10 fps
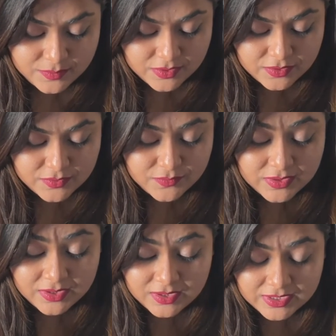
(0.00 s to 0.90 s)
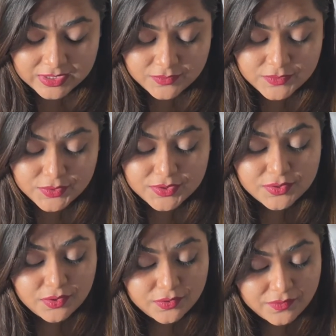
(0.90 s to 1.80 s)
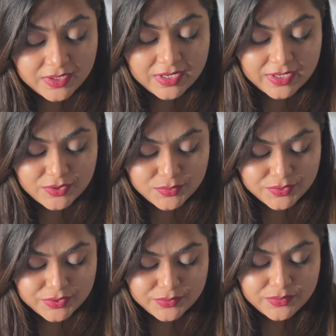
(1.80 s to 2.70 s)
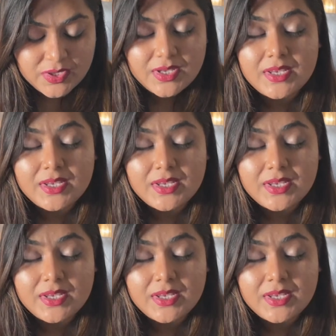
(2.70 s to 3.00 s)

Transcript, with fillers: because with the Ten of Swords already I told you